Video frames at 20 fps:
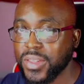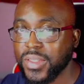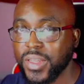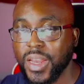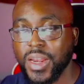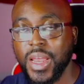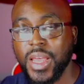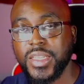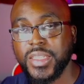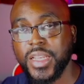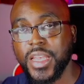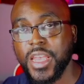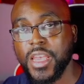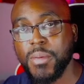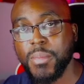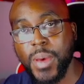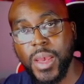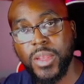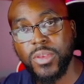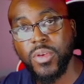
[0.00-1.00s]
Can I say
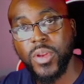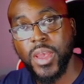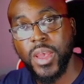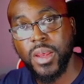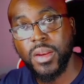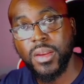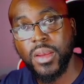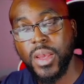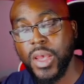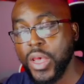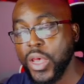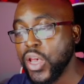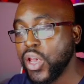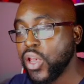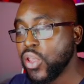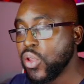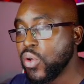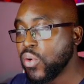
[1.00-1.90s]
amen to that? You